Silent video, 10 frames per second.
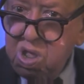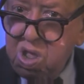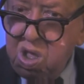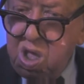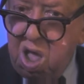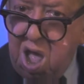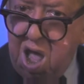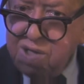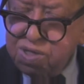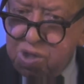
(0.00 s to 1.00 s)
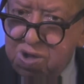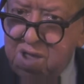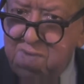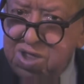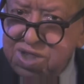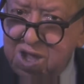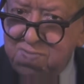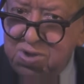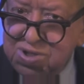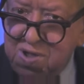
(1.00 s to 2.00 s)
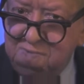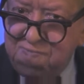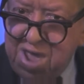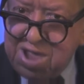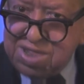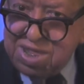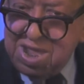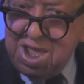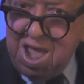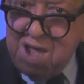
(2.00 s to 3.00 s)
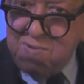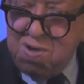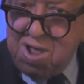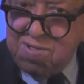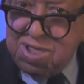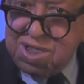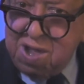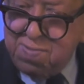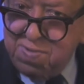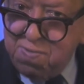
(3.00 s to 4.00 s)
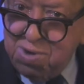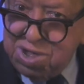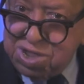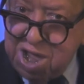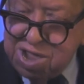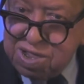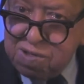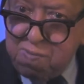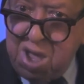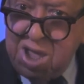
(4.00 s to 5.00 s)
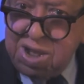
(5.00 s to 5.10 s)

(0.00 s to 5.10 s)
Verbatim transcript: that is. Amazing. I took out my checkbook so fast and wrote out the check before he changed his mind,